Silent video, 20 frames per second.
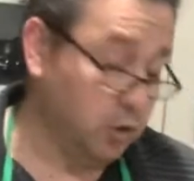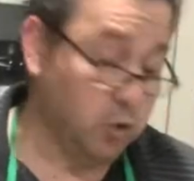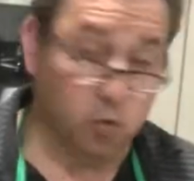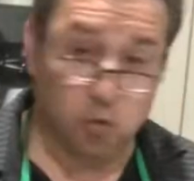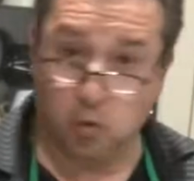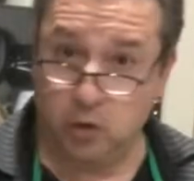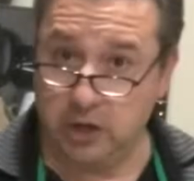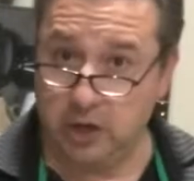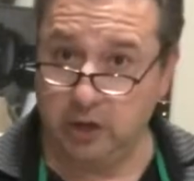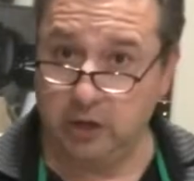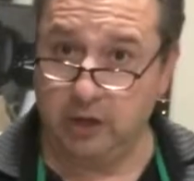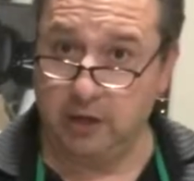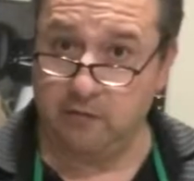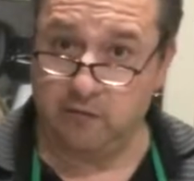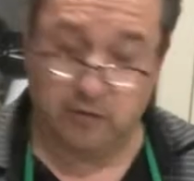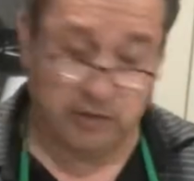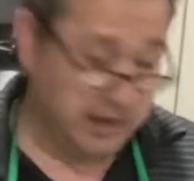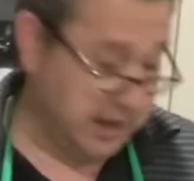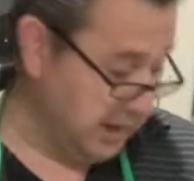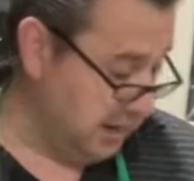What do you need
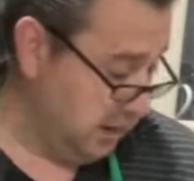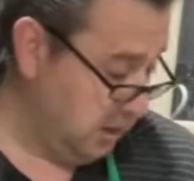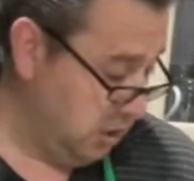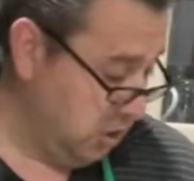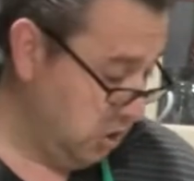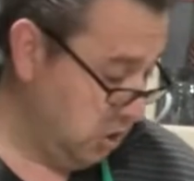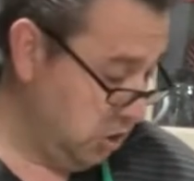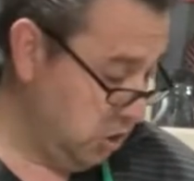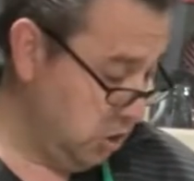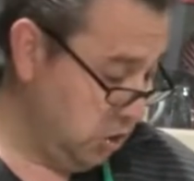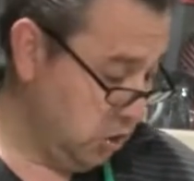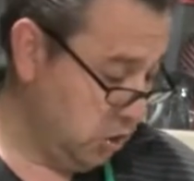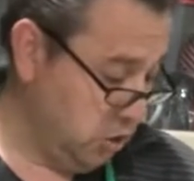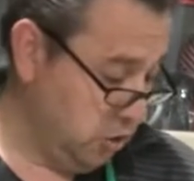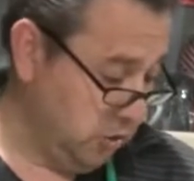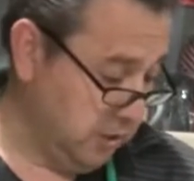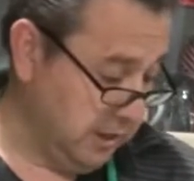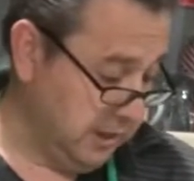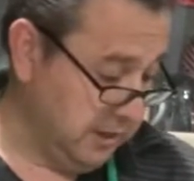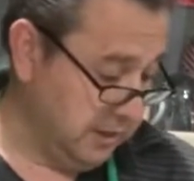for that?
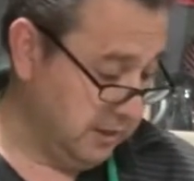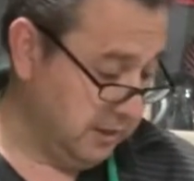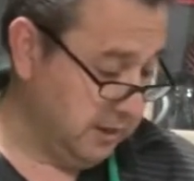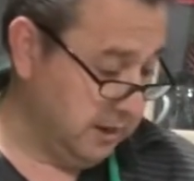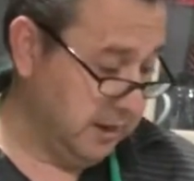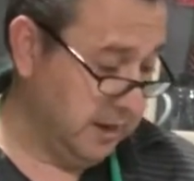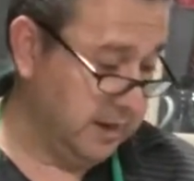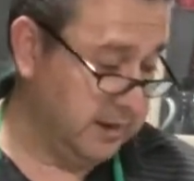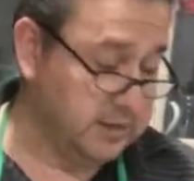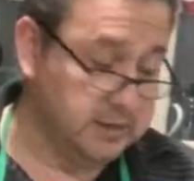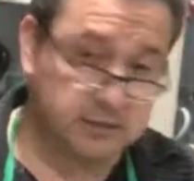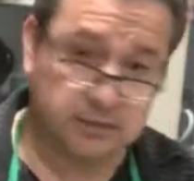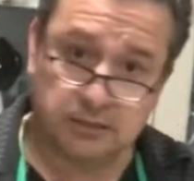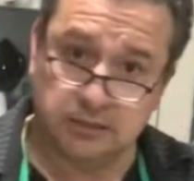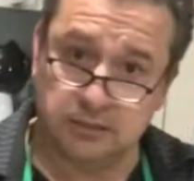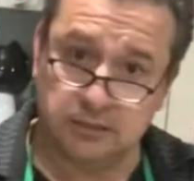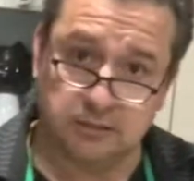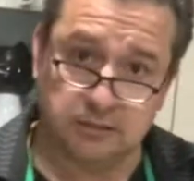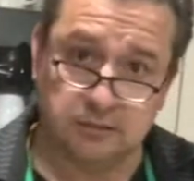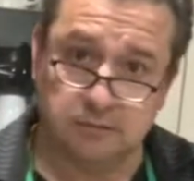You need
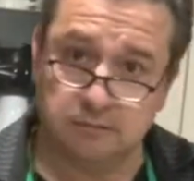lettuce,